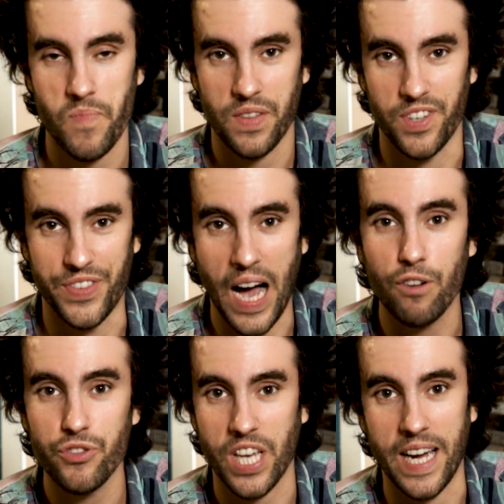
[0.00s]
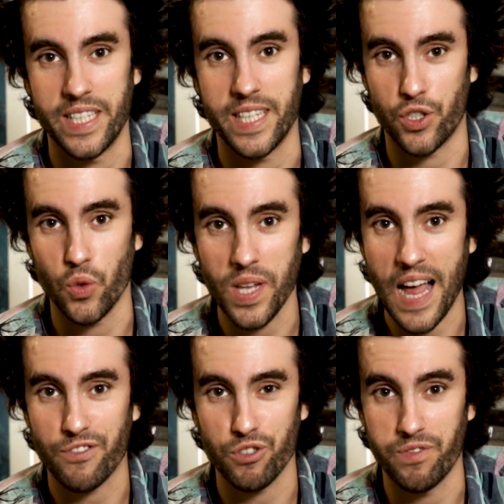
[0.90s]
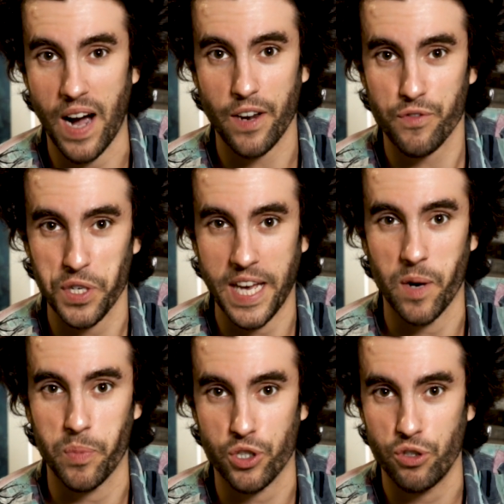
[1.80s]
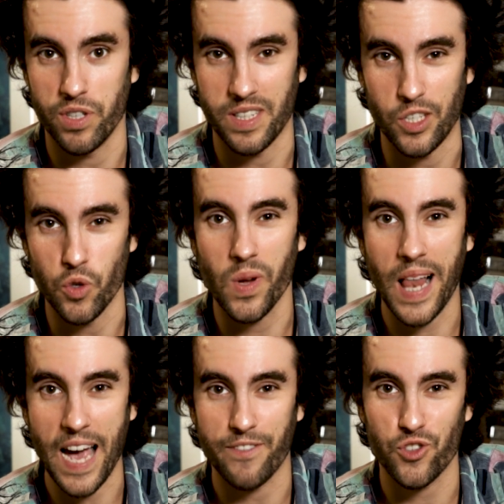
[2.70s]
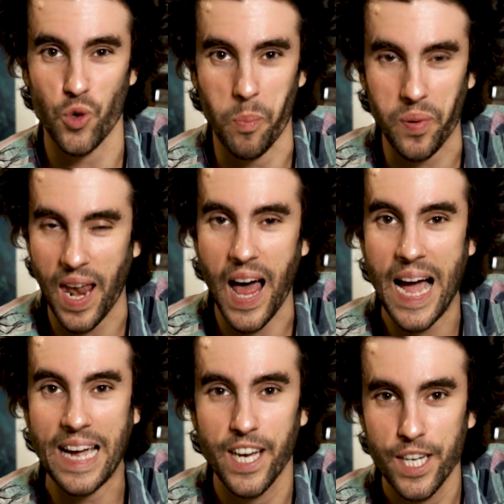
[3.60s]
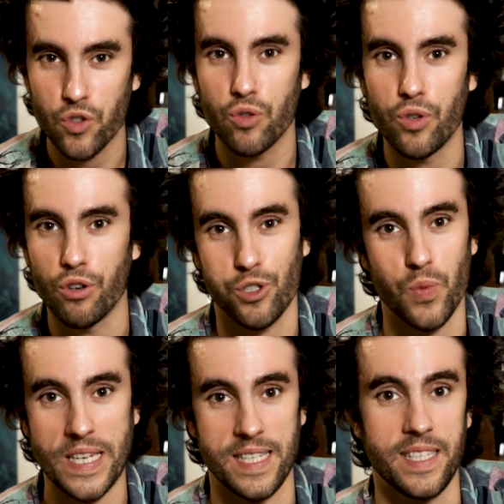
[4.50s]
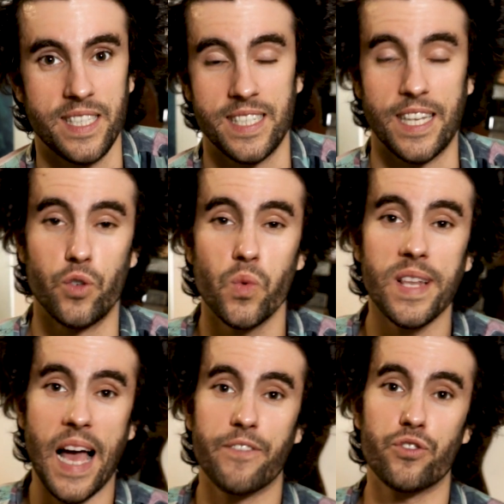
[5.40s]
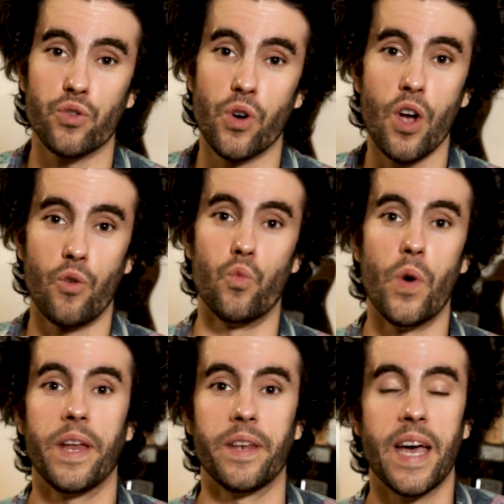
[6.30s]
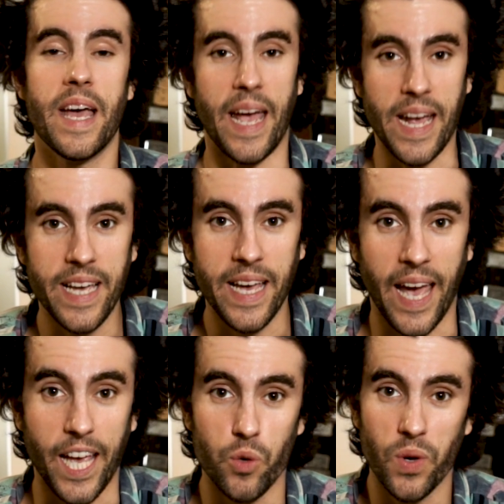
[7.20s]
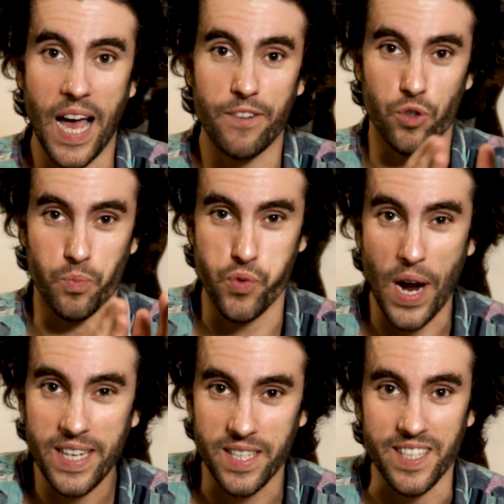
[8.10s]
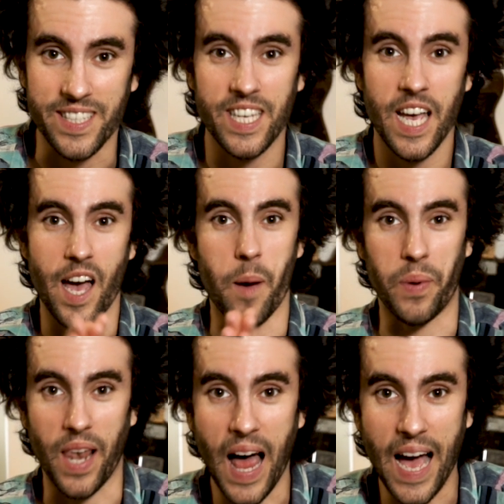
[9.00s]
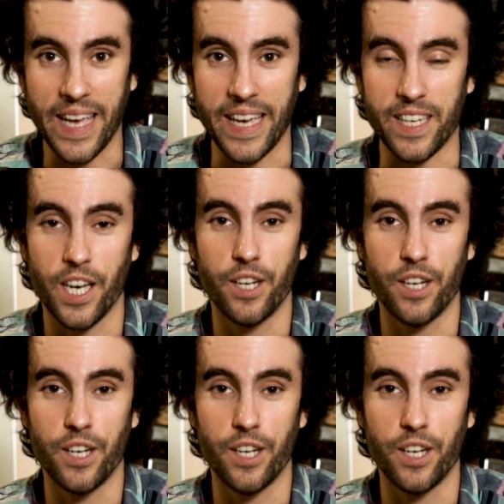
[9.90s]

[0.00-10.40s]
The downside is that you will have to fight for that opportunity. You will have to apply to those residencies and you will have to win, aka you will have to practice applying